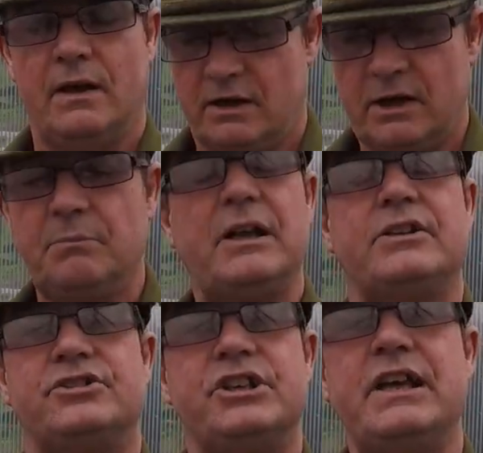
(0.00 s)
And I'm going
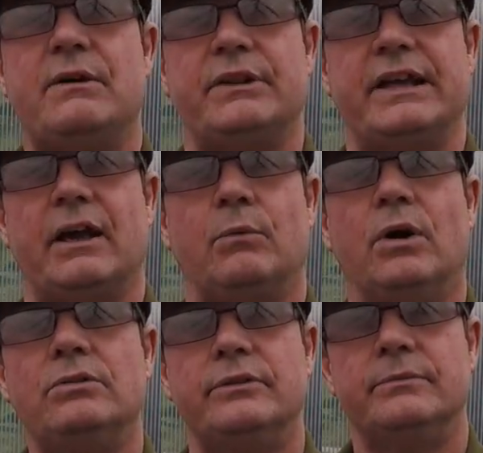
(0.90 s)
to see how they go
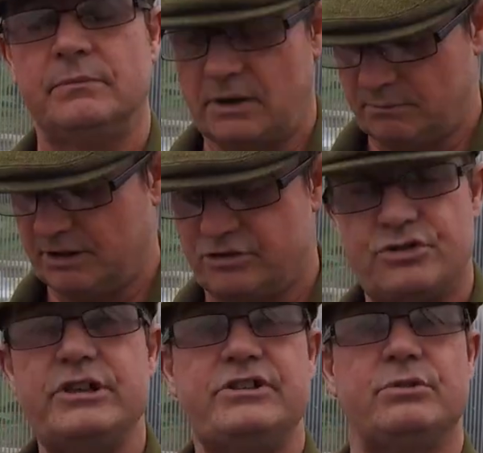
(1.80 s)
on. I'm going to
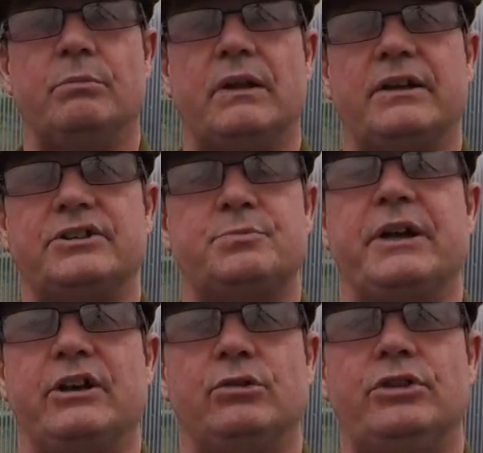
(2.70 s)
treat them like
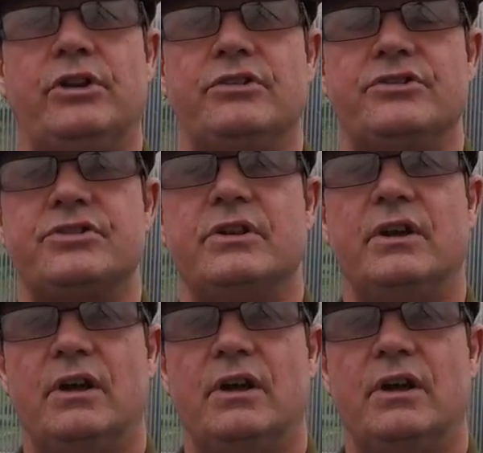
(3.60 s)
spring onions